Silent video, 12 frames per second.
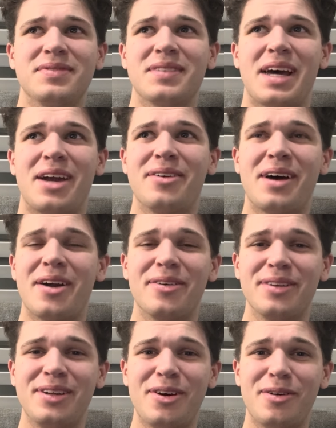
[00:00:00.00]
I don't
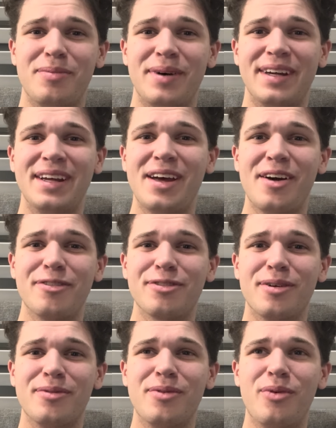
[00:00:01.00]
really know, but
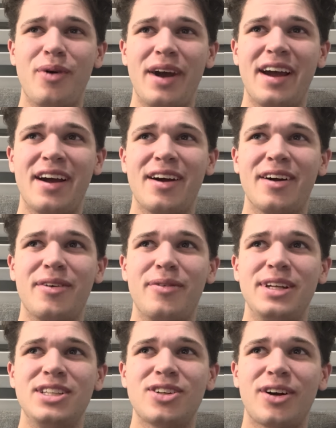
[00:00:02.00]
from where we
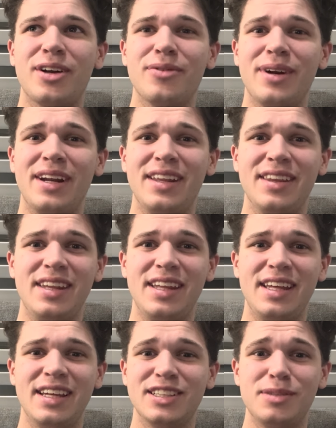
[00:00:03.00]
started reading
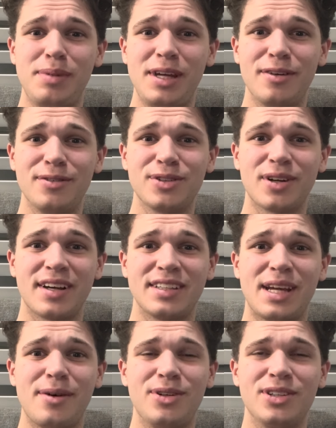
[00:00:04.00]
The Speed of Trust,
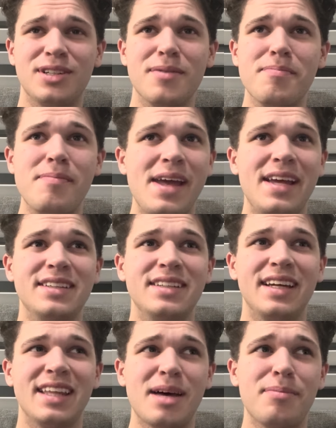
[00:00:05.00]
it was just
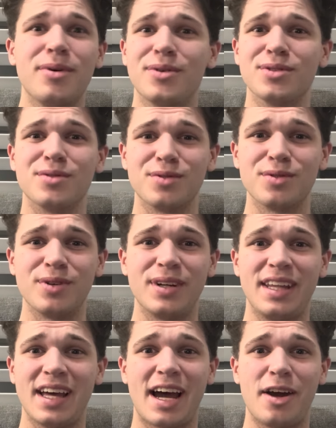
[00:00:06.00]
amazing. And that book was
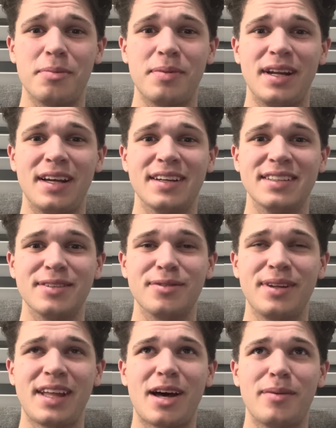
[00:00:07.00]
really eye-opening because it
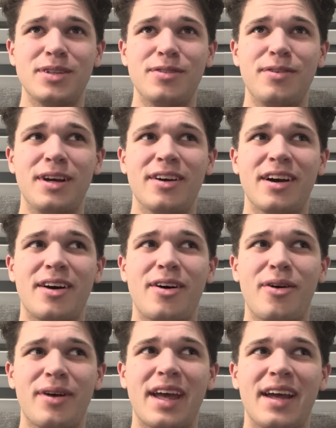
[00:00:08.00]
really helps you figure out,
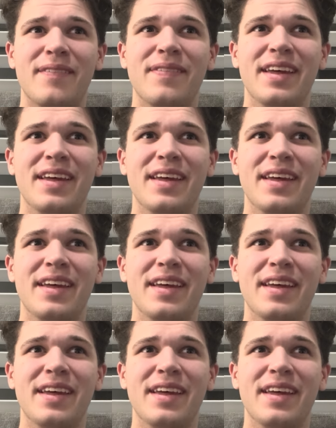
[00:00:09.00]
okay,